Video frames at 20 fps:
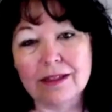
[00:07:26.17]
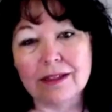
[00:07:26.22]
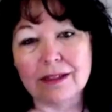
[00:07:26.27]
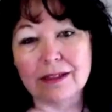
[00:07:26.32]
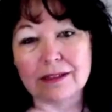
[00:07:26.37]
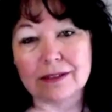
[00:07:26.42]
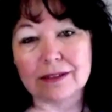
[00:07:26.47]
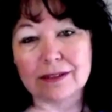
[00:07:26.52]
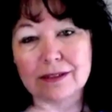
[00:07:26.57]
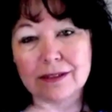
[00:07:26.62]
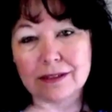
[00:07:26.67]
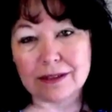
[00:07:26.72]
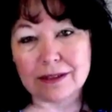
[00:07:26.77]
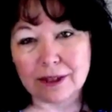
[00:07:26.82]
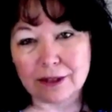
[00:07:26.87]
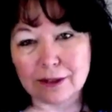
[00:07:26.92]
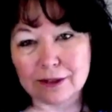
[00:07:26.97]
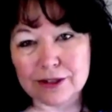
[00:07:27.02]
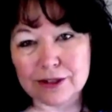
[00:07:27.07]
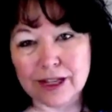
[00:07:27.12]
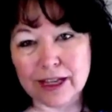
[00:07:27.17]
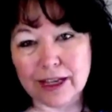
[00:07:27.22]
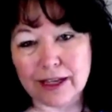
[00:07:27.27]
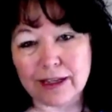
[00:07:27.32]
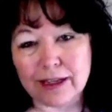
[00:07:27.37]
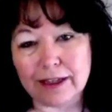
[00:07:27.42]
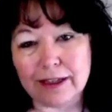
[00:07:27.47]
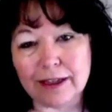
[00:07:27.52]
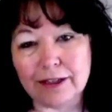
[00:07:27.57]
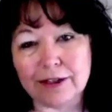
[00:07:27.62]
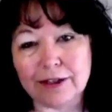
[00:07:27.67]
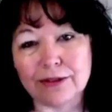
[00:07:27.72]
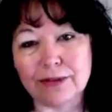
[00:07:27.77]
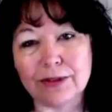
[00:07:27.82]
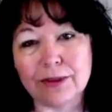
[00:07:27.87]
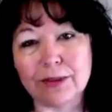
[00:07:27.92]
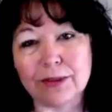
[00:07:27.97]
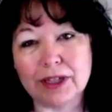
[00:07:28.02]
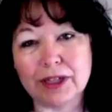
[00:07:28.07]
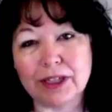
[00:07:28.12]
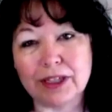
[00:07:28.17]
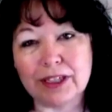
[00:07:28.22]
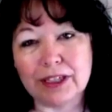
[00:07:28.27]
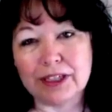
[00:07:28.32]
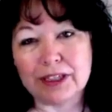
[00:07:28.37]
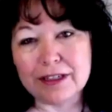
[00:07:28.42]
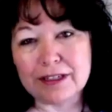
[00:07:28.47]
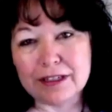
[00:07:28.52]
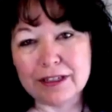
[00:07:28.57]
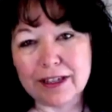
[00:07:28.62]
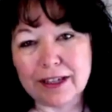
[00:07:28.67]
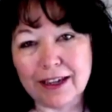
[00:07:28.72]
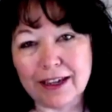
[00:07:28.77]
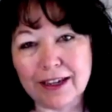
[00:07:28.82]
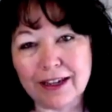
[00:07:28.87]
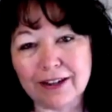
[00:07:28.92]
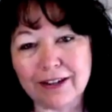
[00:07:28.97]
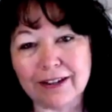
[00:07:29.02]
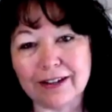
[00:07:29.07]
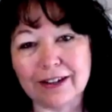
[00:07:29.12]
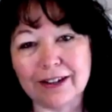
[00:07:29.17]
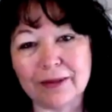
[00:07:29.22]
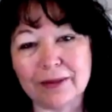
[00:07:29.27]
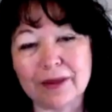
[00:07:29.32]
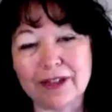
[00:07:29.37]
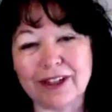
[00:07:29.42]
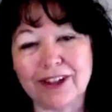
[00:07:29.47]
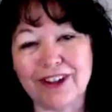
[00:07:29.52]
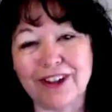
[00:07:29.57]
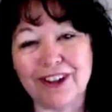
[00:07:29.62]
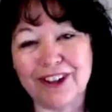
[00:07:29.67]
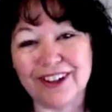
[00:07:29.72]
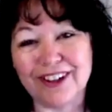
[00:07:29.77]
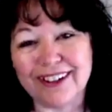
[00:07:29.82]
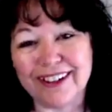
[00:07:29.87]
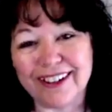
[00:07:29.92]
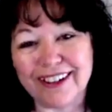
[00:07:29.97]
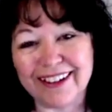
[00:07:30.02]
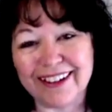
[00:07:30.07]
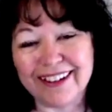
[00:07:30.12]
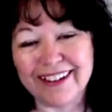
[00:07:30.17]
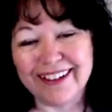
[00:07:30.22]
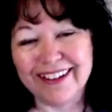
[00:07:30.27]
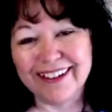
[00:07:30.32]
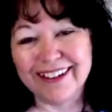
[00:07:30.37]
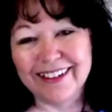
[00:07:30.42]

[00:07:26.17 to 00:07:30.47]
Yes, Thursday. Either will be an easy day or it'll be a hard day.